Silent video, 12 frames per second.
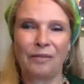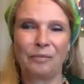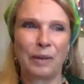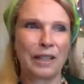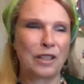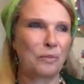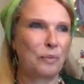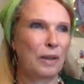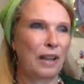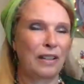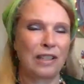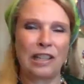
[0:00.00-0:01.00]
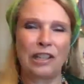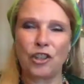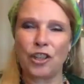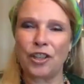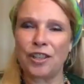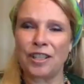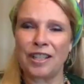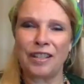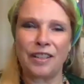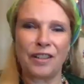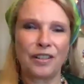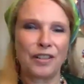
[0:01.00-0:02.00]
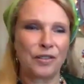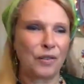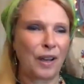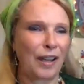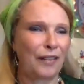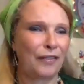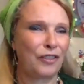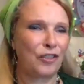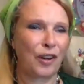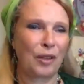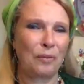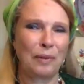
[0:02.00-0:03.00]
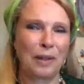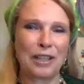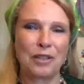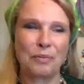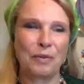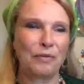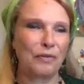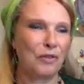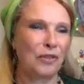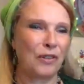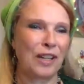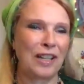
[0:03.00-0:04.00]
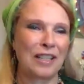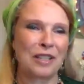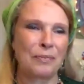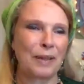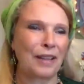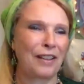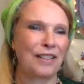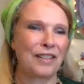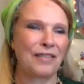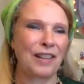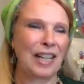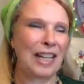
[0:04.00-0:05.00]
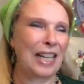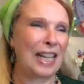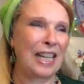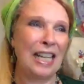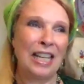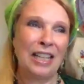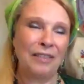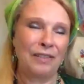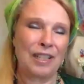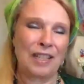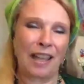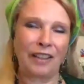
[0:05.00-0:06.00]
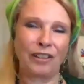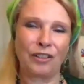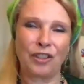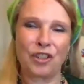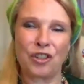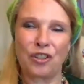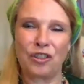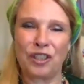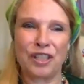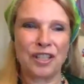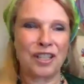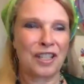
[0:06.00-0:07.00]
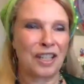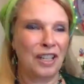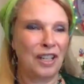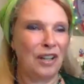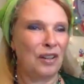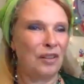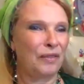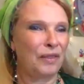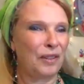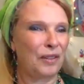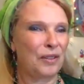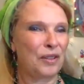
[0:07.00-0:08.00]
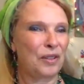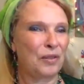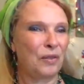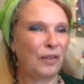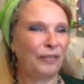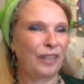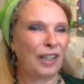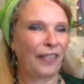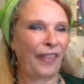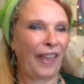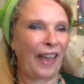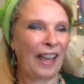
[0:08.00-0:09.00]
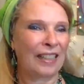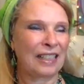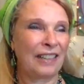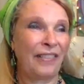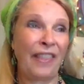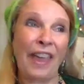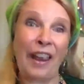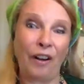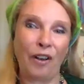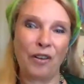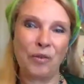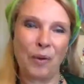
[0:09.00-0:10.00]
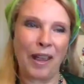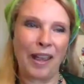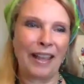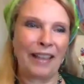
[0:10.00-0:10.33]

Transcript: And blessed be our teachers and those who have trailblazed before us, because really we stand on the shoulders of those who have done that in their own way.